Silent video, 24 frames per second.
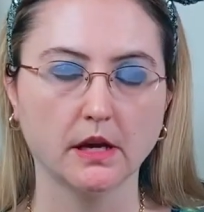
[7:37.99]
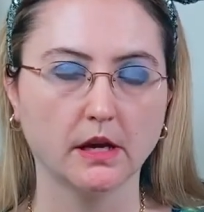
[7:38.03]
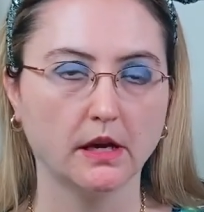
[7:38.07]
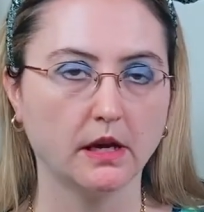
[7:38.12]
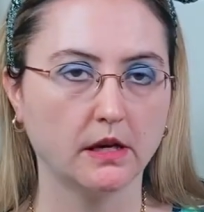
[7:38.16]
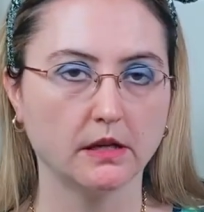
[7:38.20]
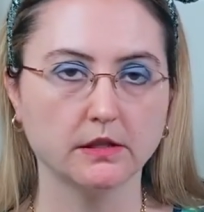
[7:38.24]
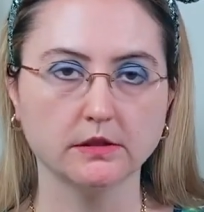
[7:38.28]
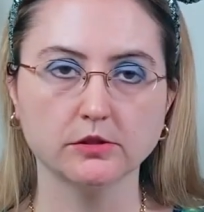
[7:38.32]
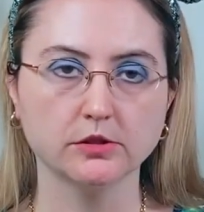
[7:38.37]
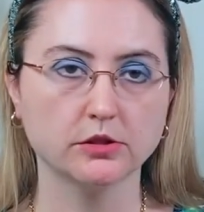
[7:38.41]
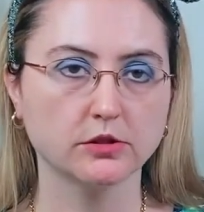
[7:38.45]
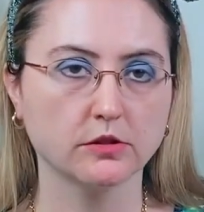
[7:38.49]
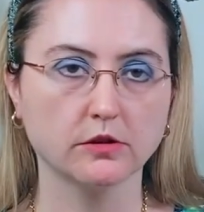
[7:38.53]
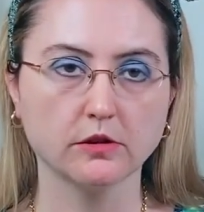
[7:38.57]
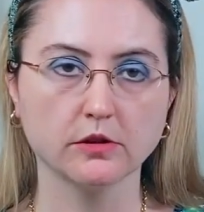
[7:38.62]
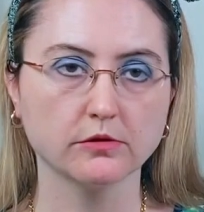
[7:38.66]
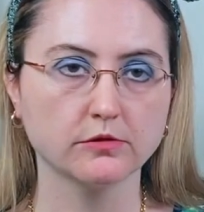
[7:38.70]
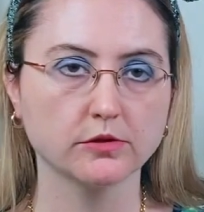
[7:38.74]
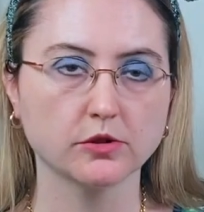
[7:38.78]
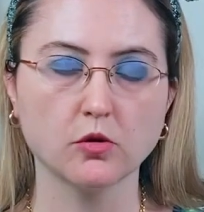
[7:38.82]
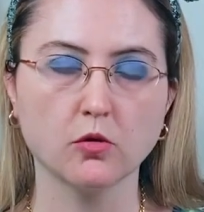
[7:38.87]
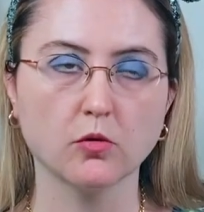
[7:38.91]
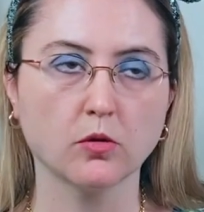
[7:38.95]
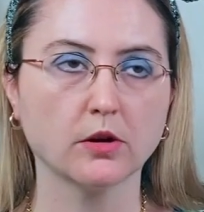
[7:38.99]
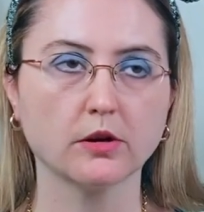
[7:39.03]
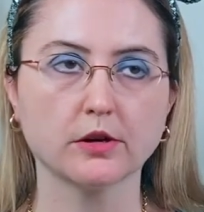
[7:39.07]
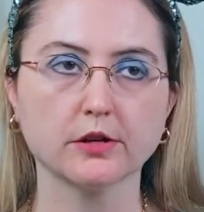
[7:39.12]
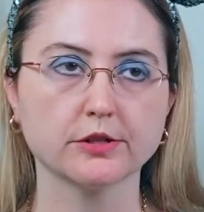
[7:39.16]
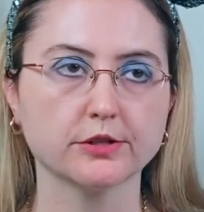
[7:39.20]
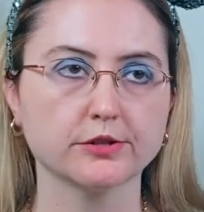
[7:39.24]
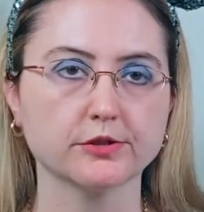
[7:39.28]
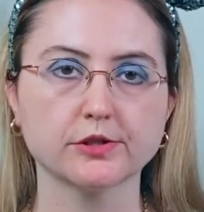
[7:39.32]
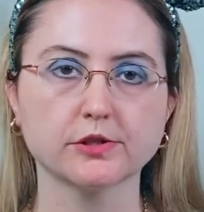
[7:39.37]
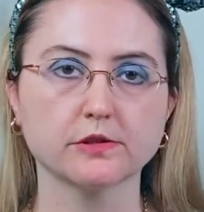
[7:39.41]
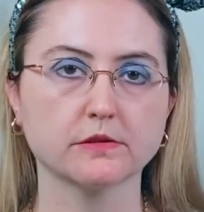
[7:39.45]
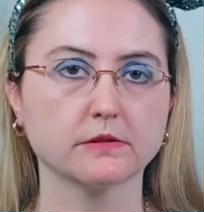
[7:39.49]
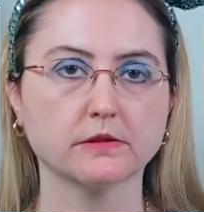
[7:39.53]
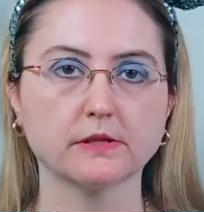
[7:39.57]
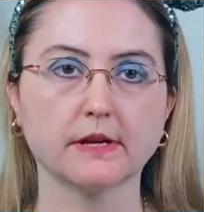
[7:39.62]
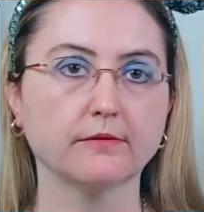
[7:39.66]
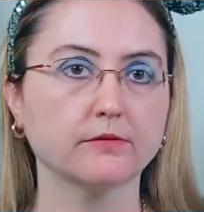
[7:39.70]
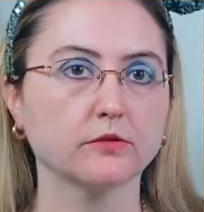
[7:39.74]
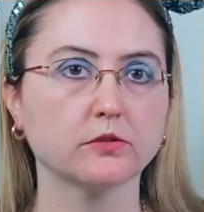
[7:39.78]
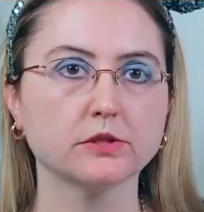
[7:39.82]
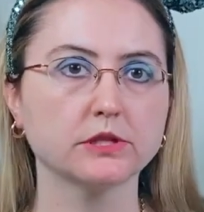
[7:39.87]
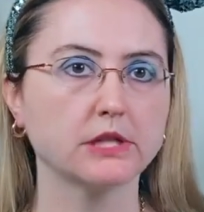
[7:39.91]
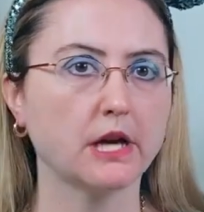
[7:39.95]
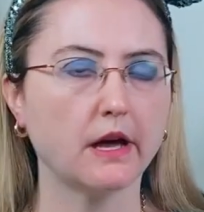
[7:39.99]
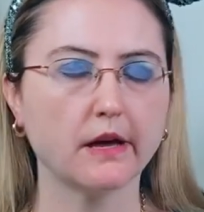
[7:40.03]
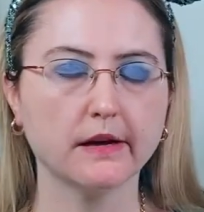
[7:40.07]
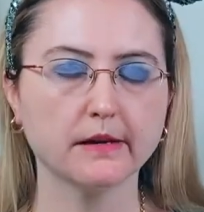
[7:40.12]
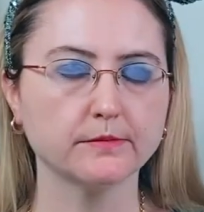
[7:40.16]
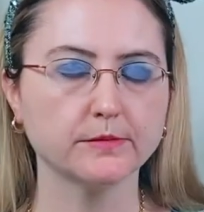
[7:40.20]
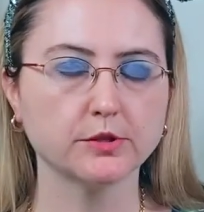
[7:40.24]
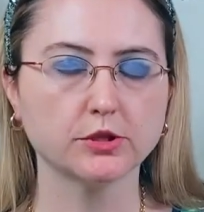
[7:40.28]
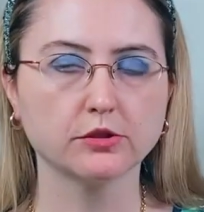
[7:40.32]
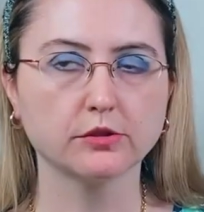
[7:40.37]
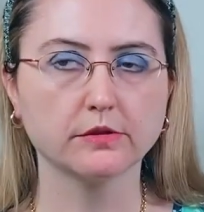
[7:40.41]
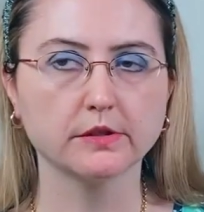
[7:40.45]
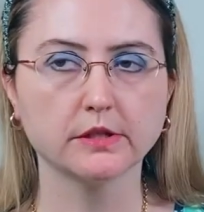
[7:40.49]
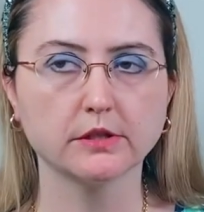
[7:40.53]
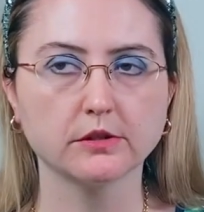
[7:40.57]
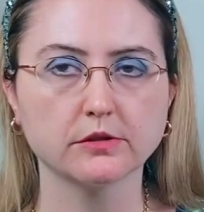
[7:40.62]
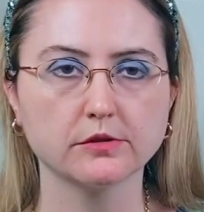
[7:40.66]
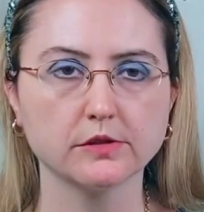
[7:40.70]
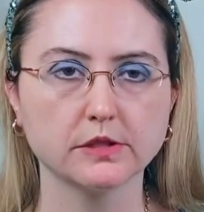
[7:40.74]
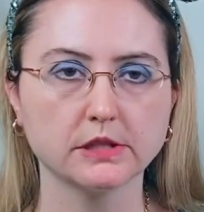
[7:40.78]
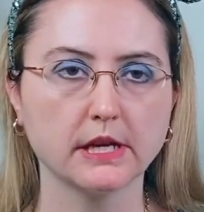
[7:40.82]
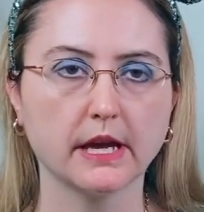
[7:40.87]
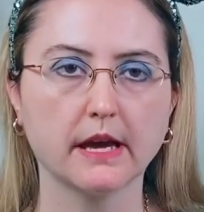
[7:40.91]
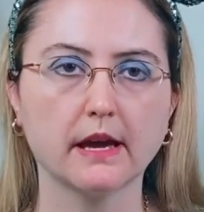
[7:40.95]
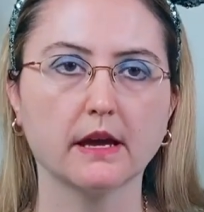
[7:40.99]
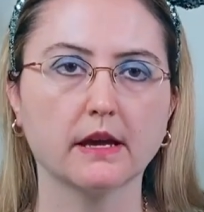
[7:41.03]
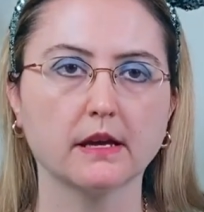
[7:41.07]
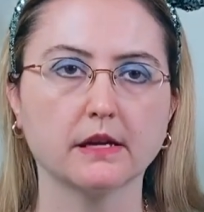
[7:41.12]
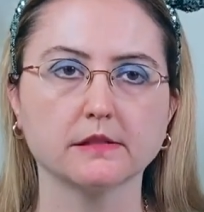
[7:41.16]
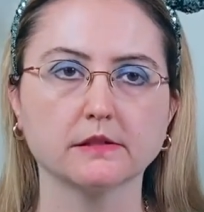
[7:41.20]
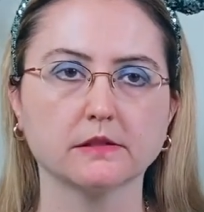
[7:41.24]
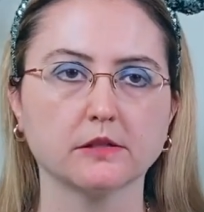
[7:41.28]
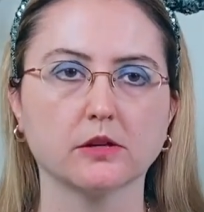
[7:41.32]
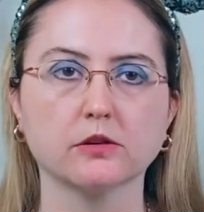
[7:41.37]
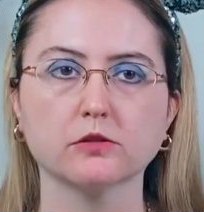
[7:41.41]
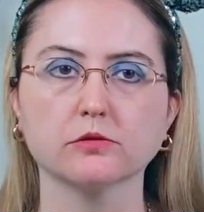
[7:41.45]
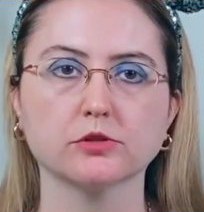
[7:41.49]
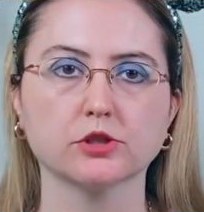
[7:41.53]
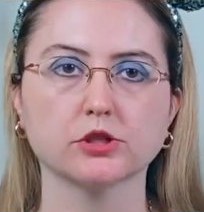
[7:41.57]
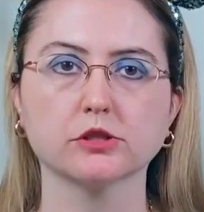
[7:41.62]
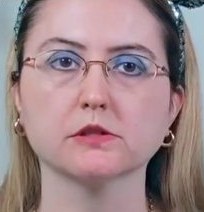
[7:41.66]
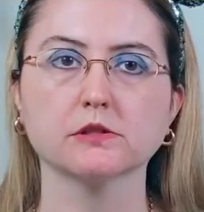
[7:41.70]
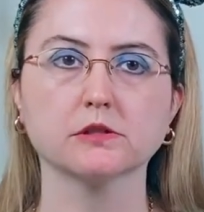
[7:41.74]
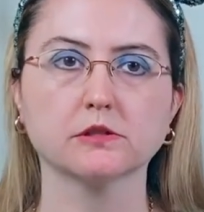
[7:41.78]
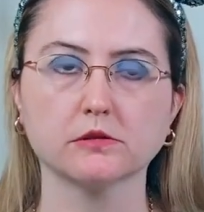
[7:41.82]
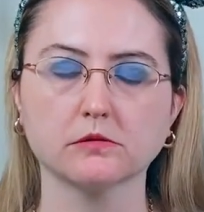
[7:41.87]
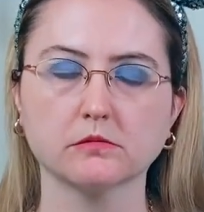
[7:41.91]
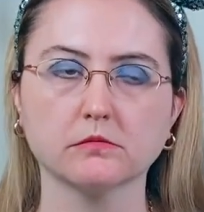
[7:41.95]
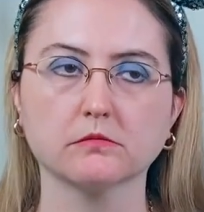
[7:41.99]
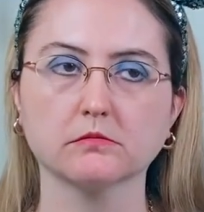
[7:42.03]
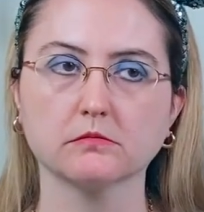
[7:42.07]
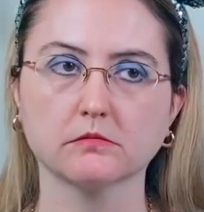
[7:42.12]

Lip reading: into those corners several times during your stay. So just